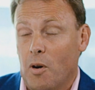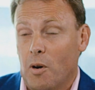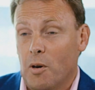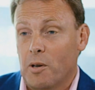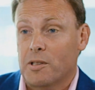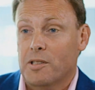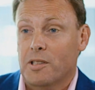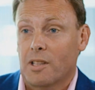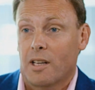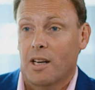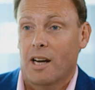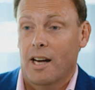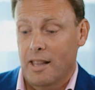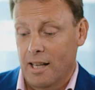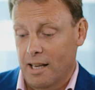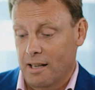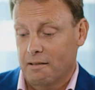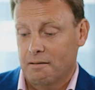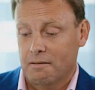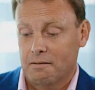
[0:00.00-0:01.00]
Forrester, I
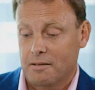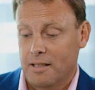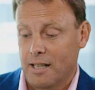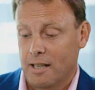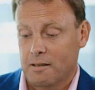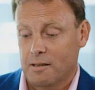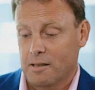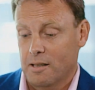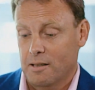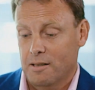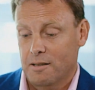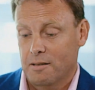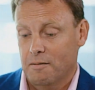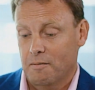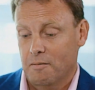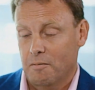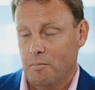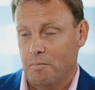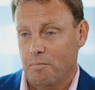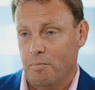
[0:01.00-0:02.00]
think, tells us
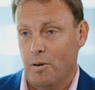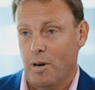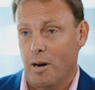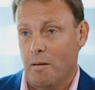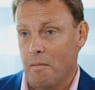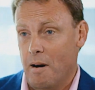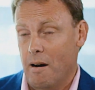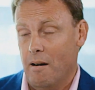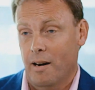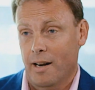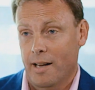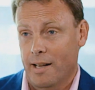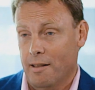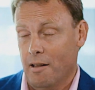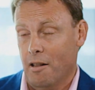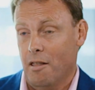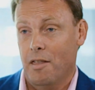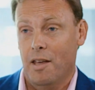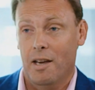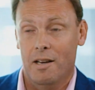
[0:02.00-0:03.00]
primarily
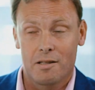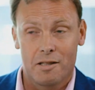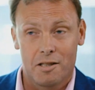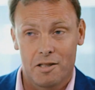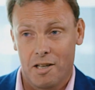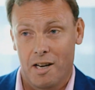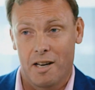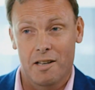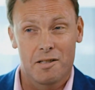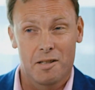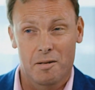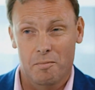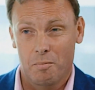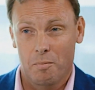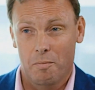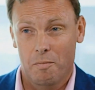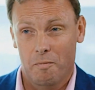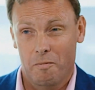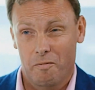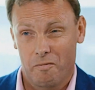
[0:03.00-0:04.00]
that things are changing
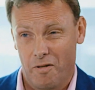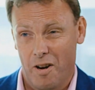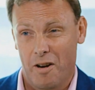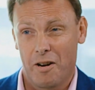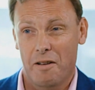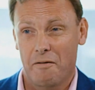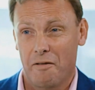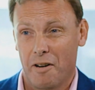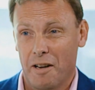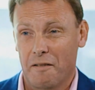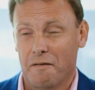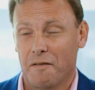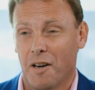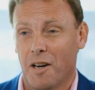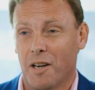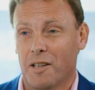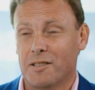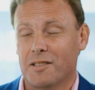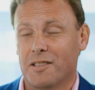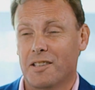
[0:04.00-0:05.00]
very, very
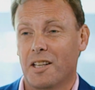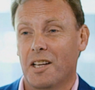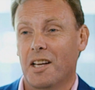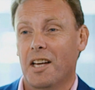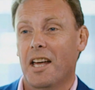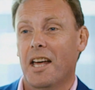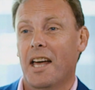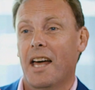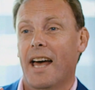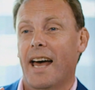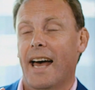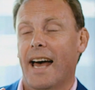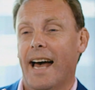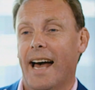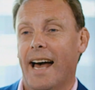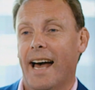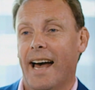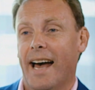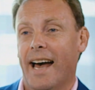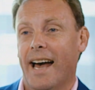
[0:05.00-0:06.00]
fast.
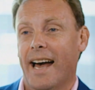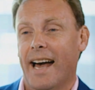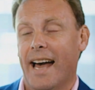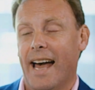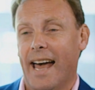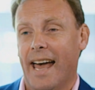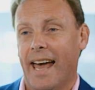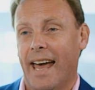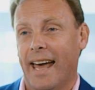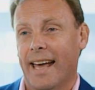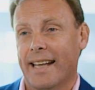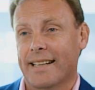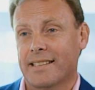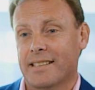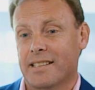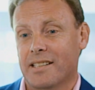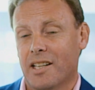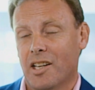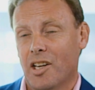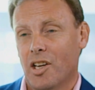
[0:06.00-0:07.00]

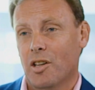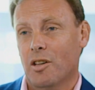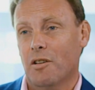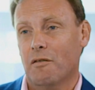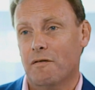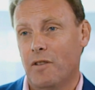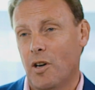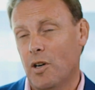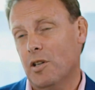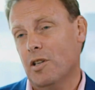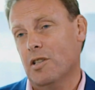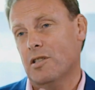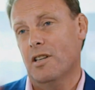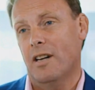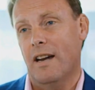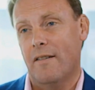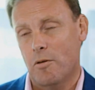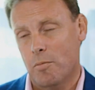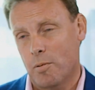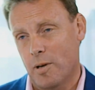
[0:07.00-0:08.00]
And the focus
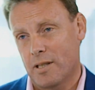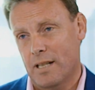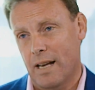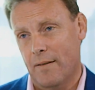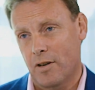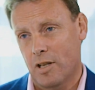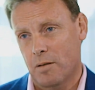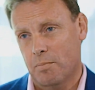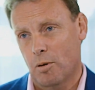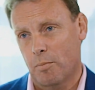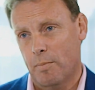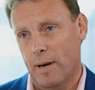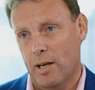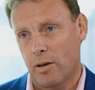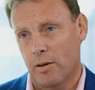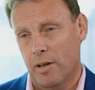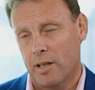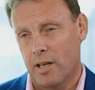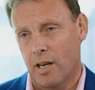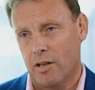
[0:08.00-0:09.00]
that everybody's having to put
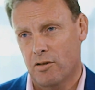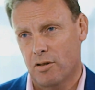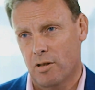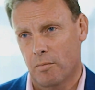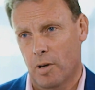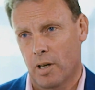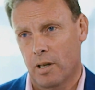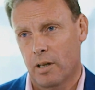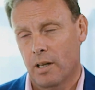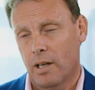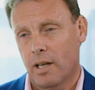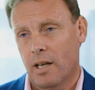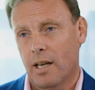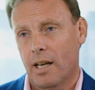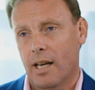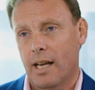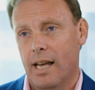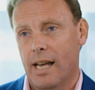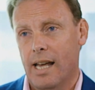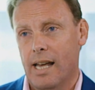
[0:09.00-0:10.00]
back on the customer
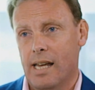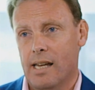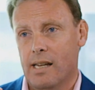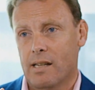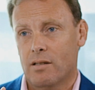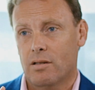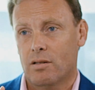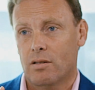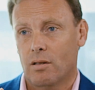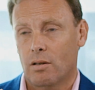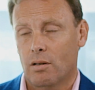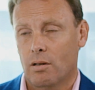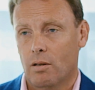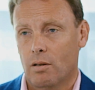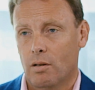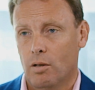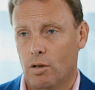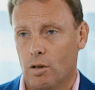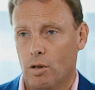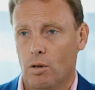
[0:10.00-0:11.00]
is
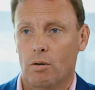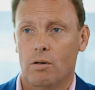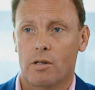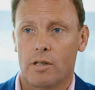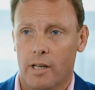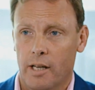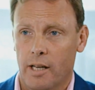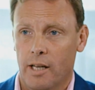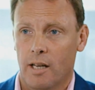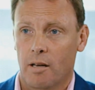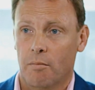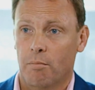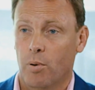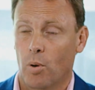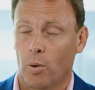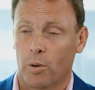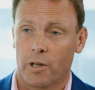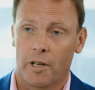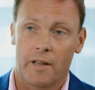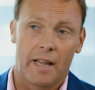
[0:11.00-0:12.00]
hugely
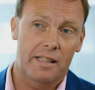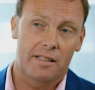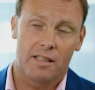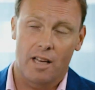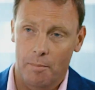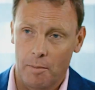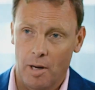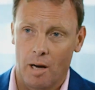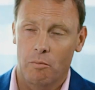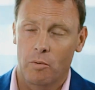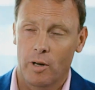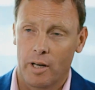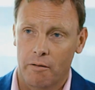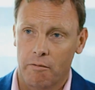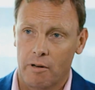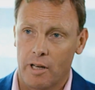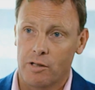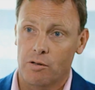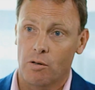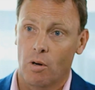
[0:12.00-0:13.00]
important. That's coming up really,
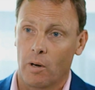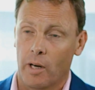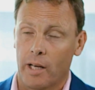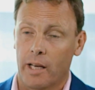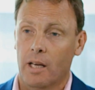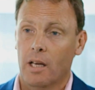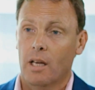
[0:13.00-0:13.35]
really strongly,